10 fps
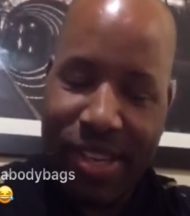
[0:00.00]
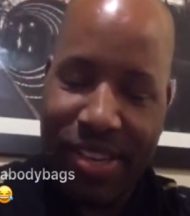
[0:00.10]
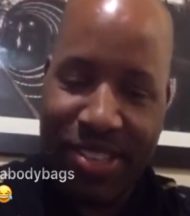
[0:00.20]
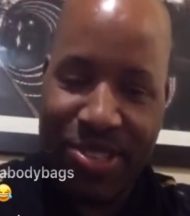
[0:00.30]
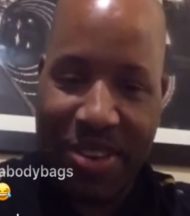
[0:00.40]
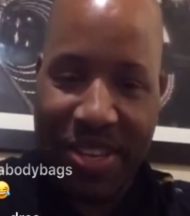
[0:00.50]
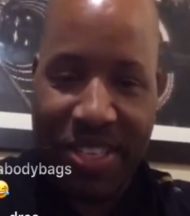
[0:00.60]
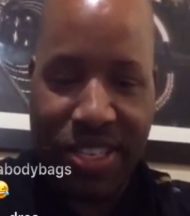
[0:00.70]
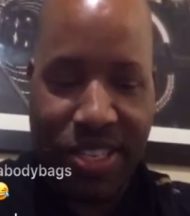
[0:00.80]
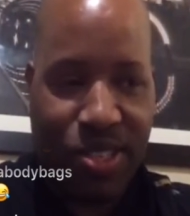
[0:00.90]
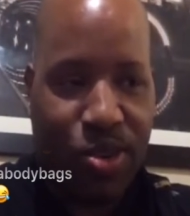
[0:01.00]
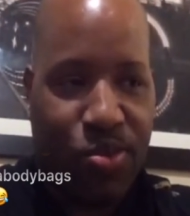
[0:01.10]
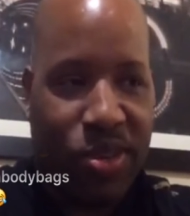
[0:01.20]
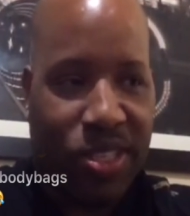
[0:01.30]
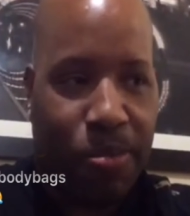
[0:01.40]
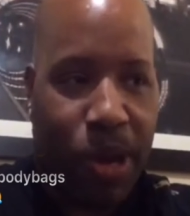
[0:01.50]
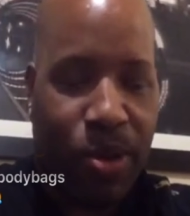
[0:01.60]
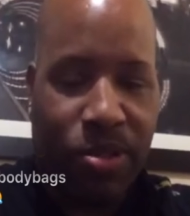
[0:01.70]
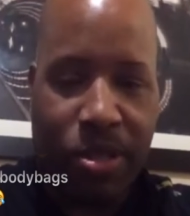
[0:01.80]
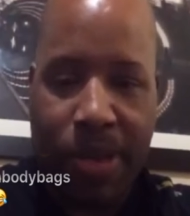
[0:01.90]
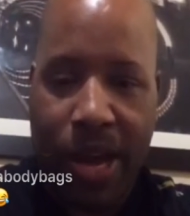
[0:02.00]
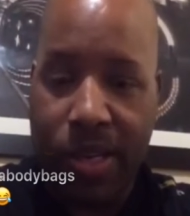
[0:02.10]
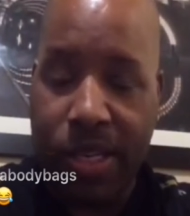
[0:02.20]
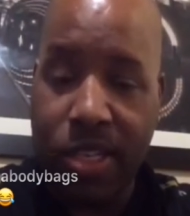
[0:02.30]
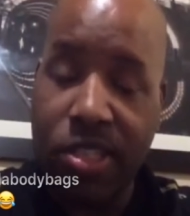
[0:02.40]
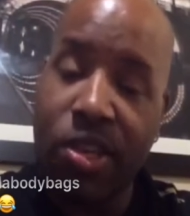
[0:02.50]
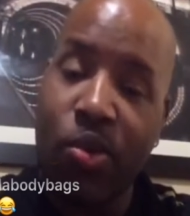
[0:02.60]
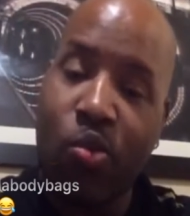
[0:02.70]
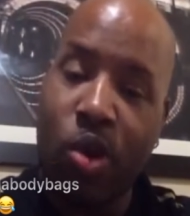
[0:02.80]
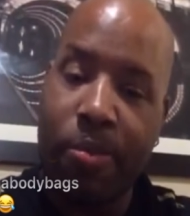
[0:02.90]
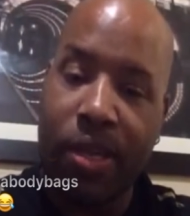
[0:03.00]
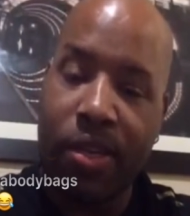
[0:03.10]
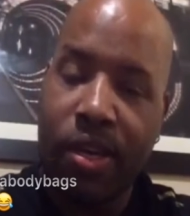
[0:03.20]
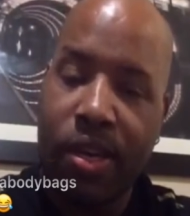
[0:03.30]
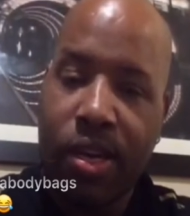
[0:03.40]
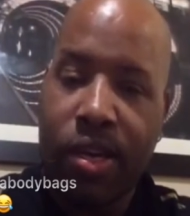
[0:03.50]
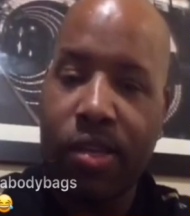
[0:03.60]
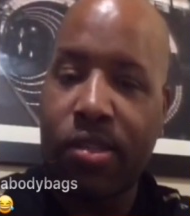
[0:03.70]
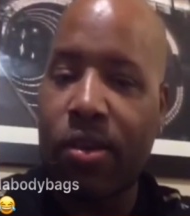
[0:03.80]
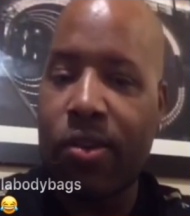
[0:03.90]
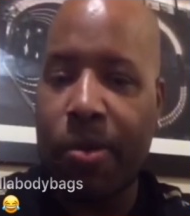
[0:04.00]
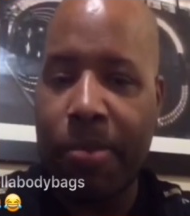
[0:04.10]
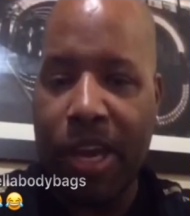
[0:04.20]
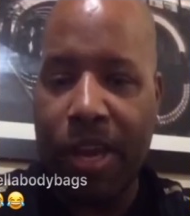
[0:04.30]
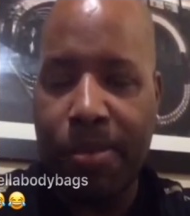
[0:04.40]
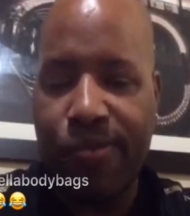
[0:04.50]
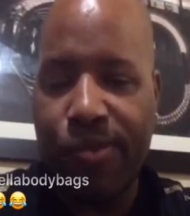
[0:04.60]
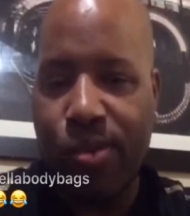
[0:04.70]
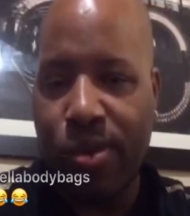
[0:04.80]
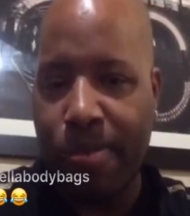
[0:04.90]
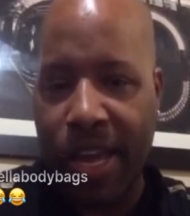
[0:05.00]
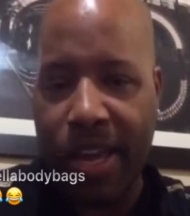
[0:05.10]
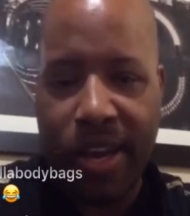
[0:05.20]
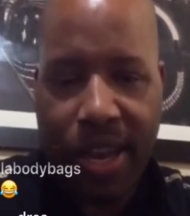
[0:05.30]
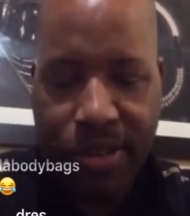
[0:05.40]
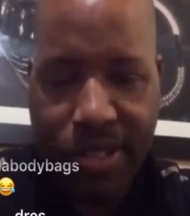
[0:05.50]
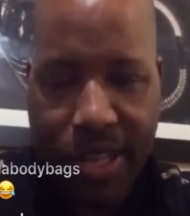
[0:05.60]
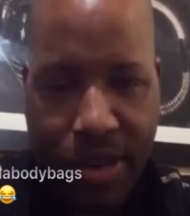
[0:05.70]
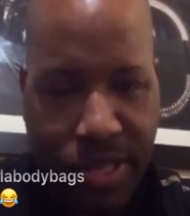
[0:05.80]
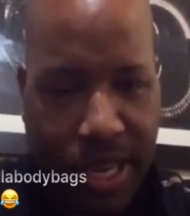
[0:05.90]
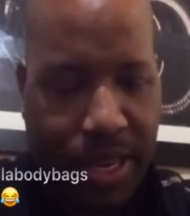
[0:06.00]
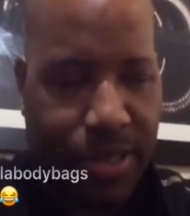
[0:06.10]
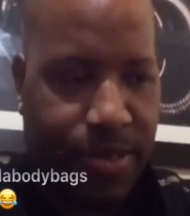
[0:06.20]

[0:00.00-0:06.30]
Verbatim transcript: transition to was the post about uh, should a woman consult her man before making a hairstyle change.